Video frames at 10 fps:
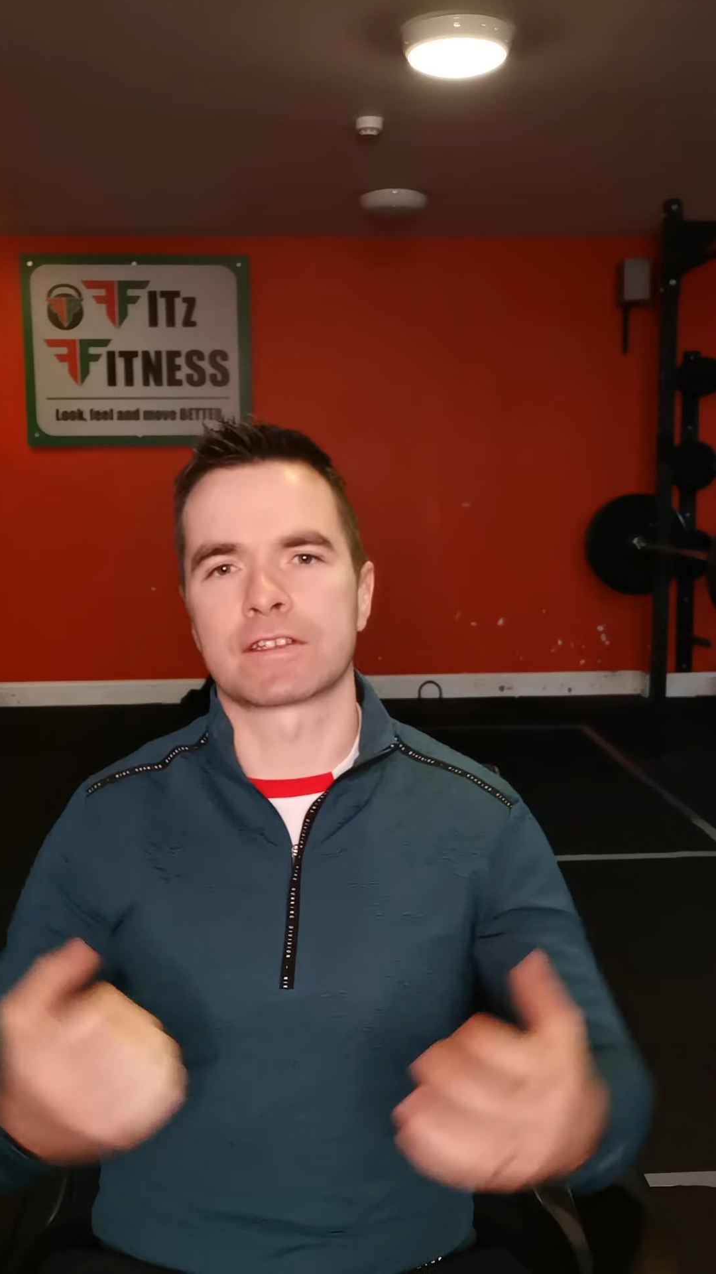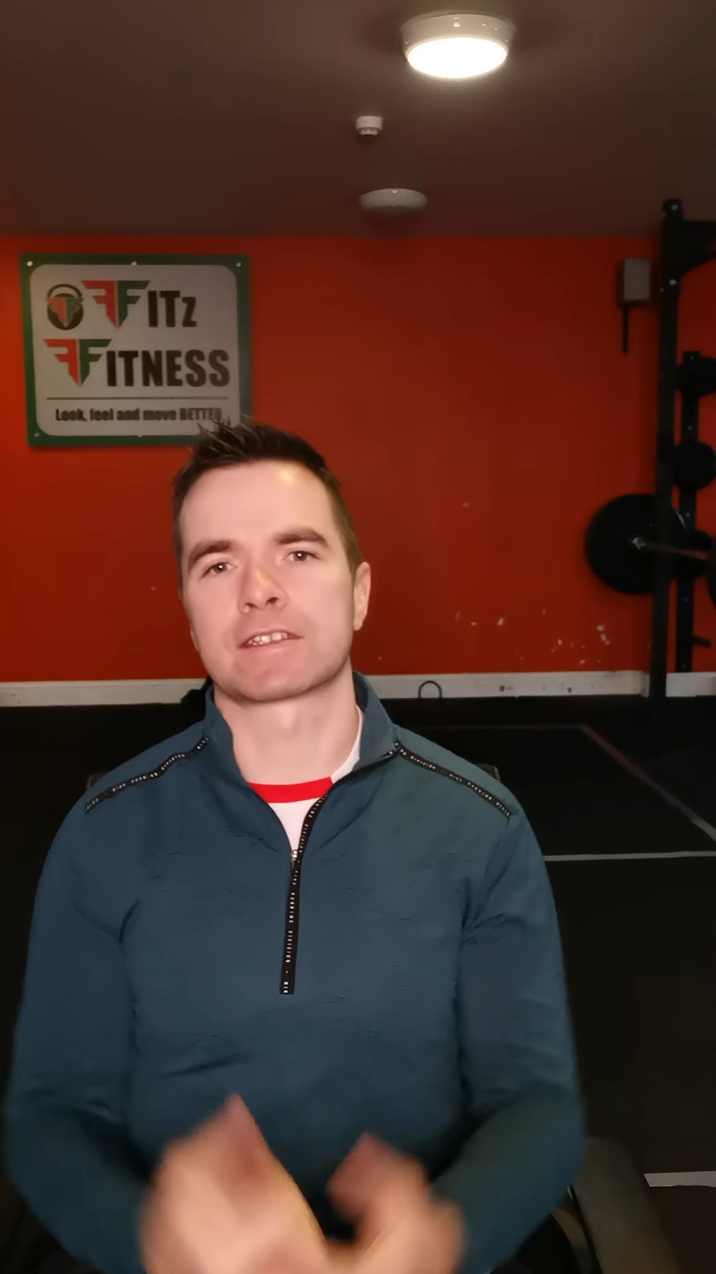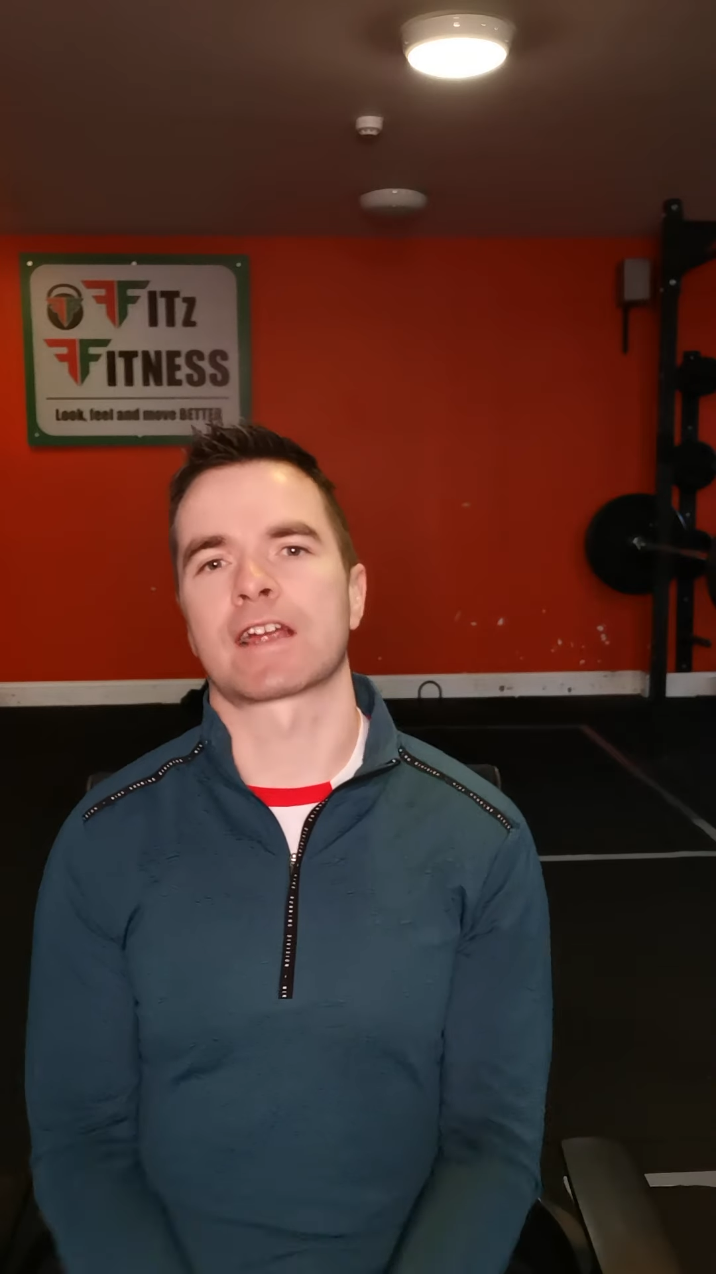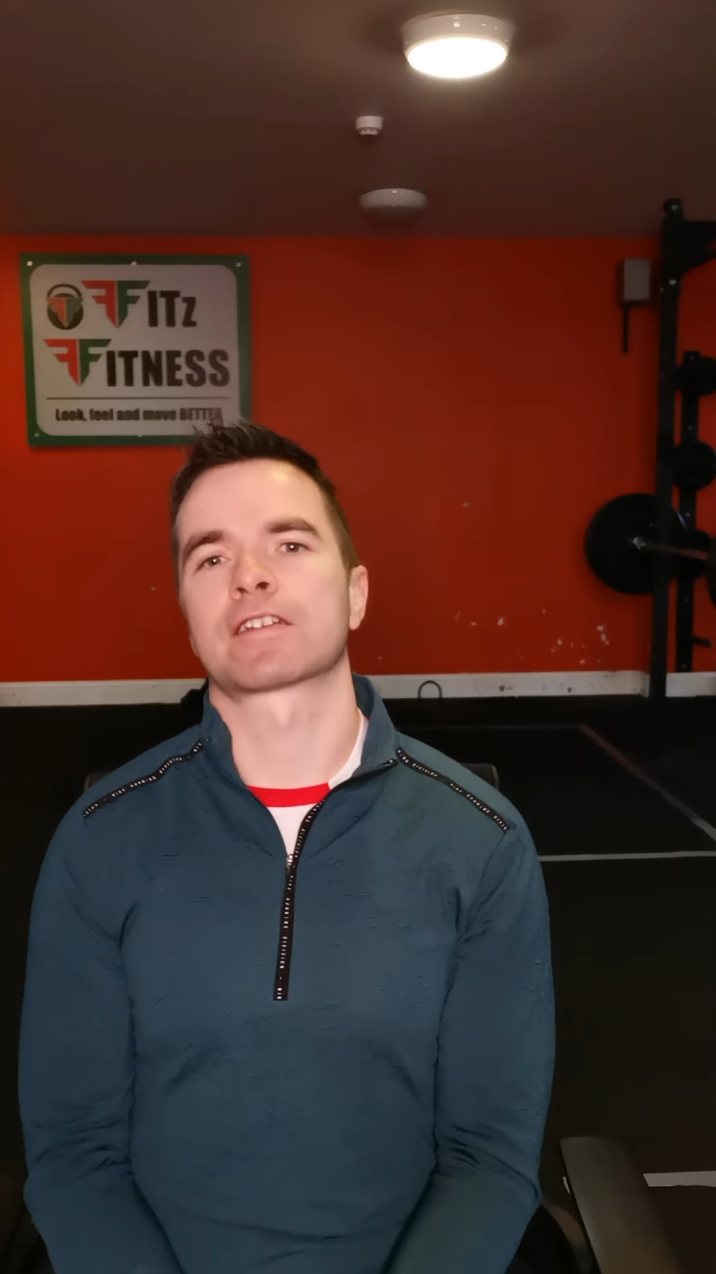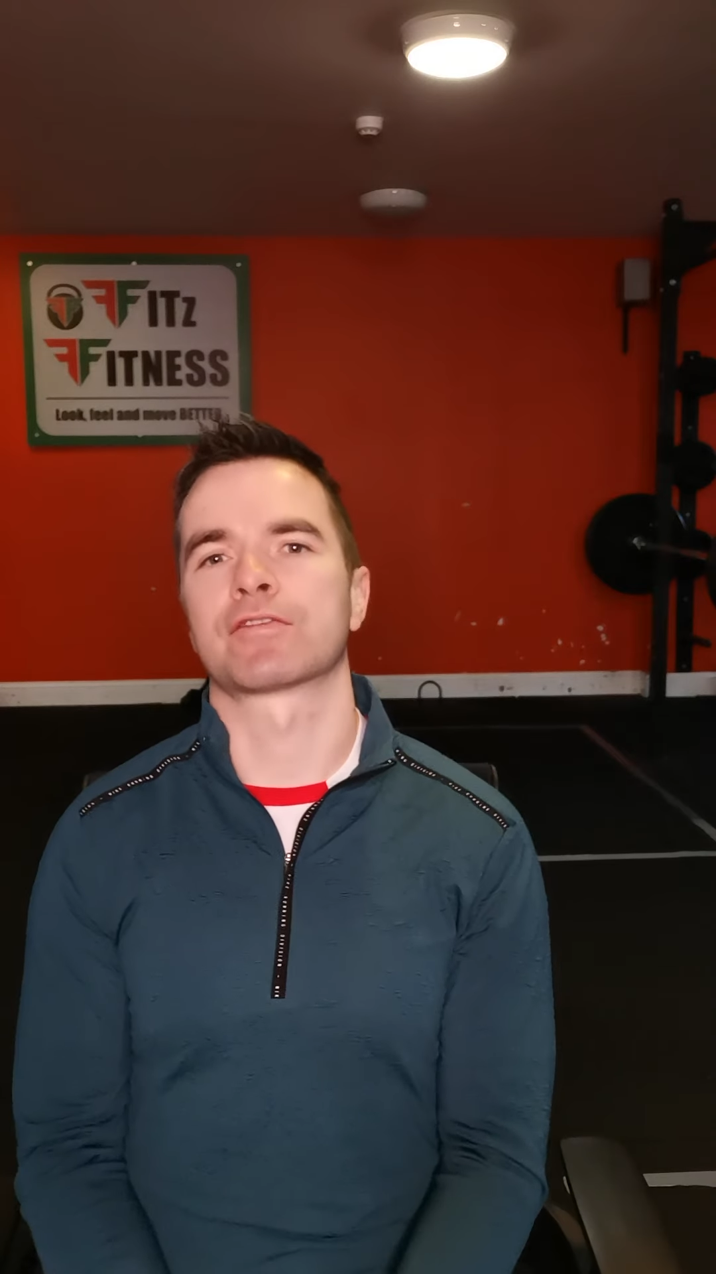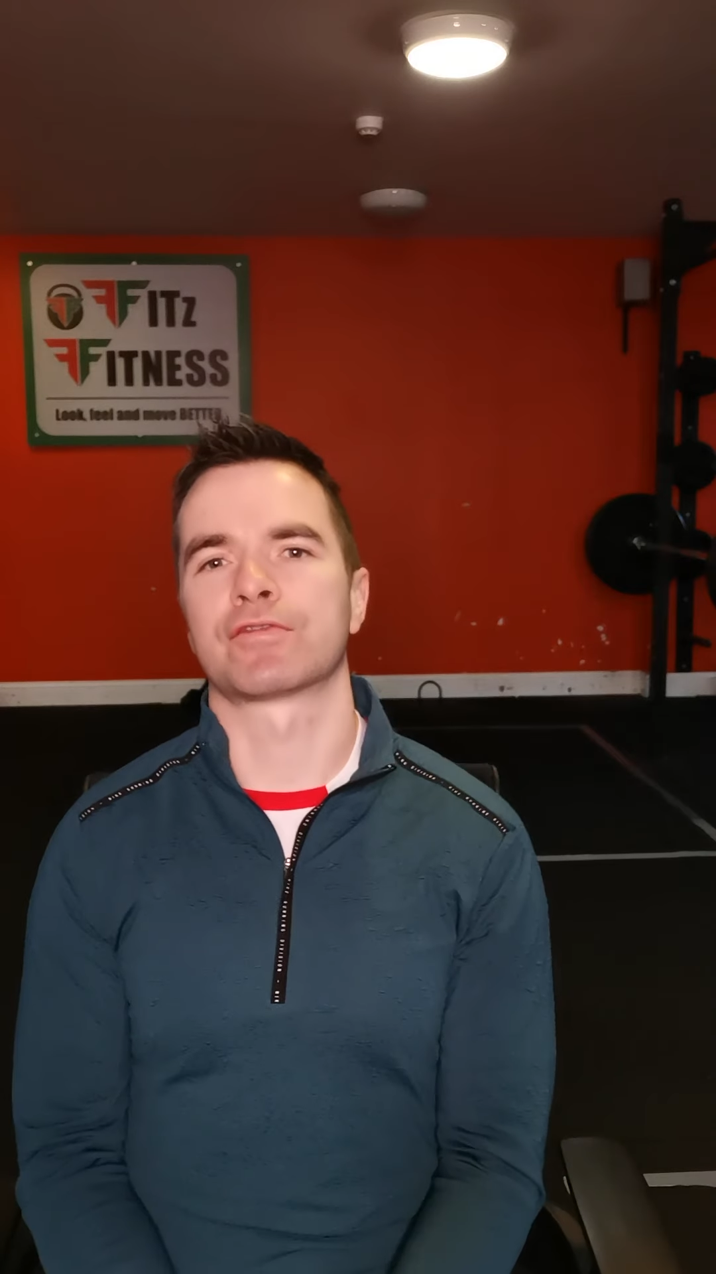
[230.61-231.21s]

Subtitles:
start to